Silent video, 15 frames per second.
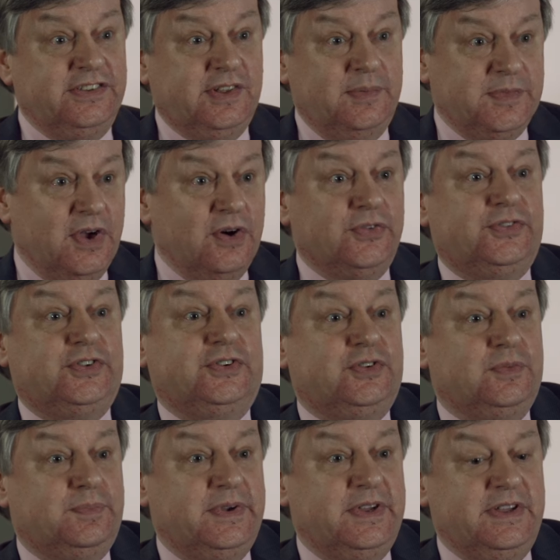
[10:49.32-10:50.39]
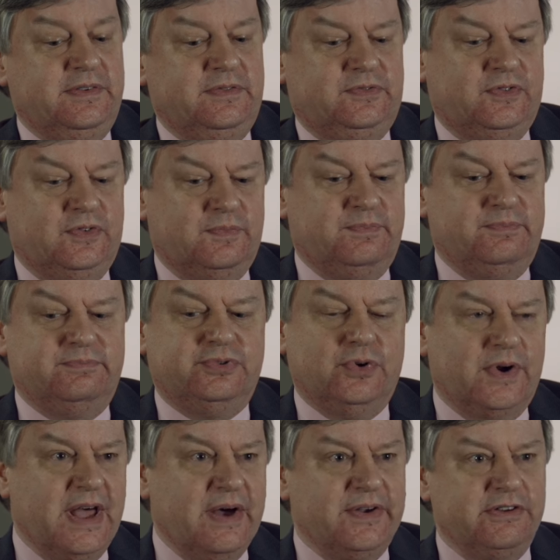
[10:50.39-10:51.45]
Something else that should be sort of
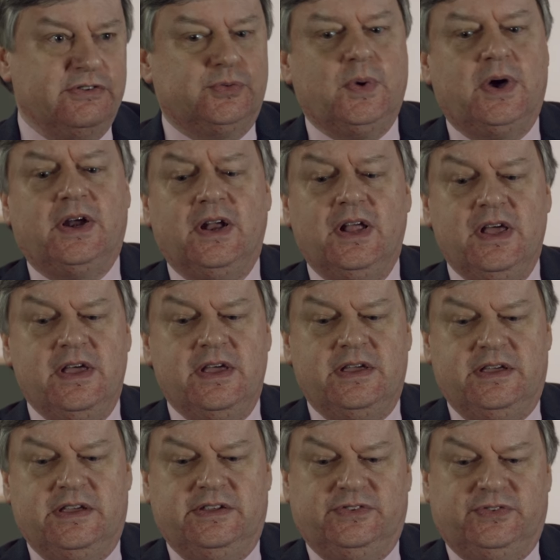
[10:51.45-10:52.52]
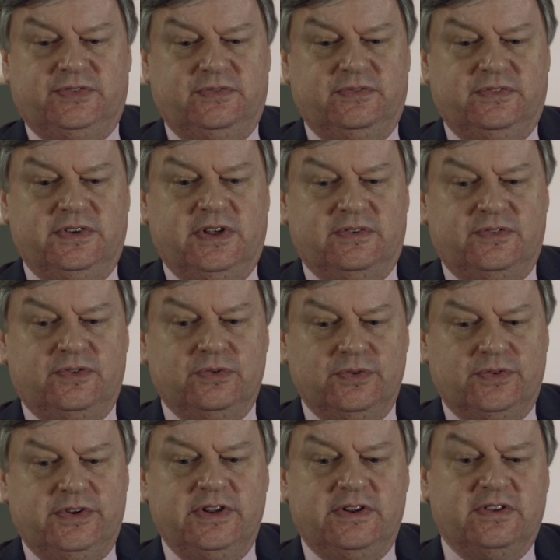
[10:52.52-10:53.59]
brought out here as well is, you know,
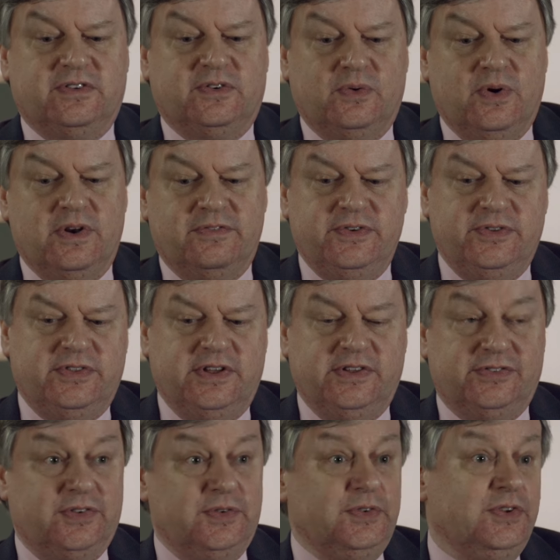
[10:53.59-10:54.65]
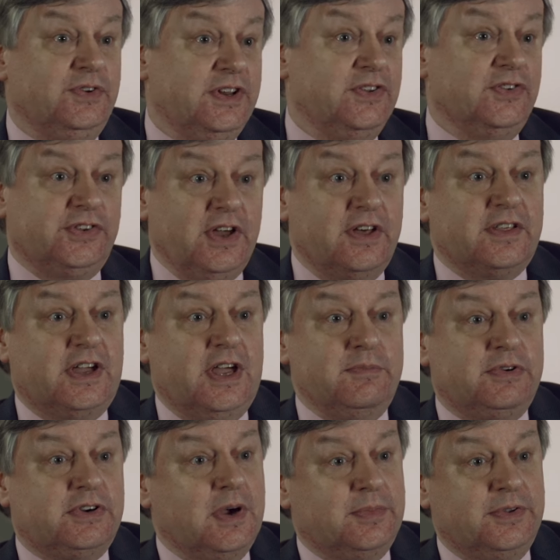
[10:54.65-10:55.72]
Torch did a, quite a few things that you didn't see other
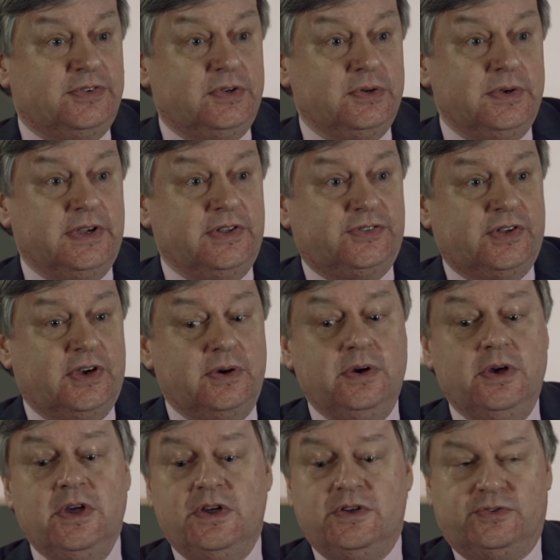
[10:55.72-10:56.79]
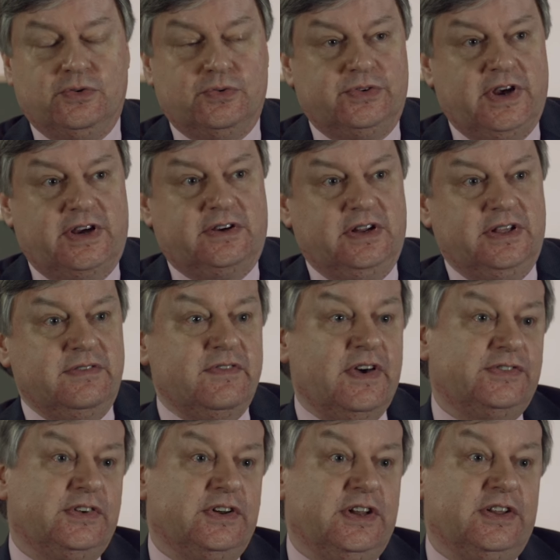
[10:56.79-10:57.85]
Cambridge companies doing. So Torch actually
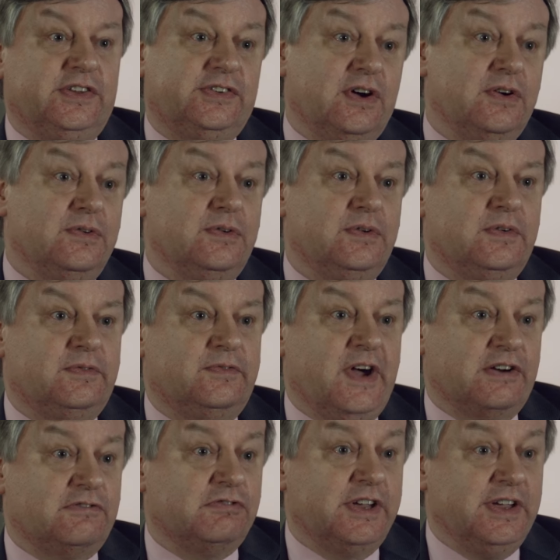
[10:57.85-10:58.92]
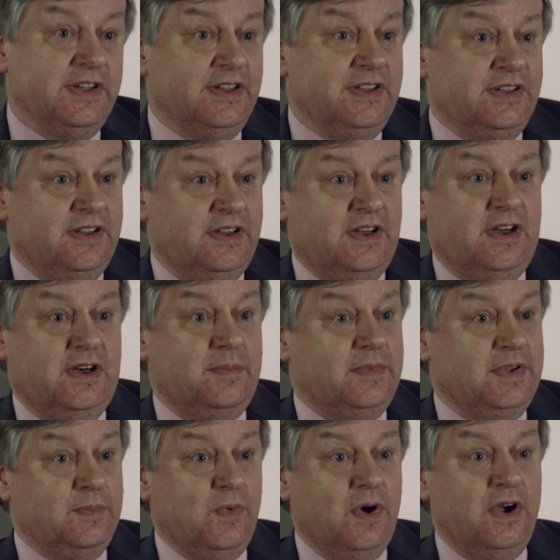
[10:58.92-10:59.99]
invested in its own factory um, in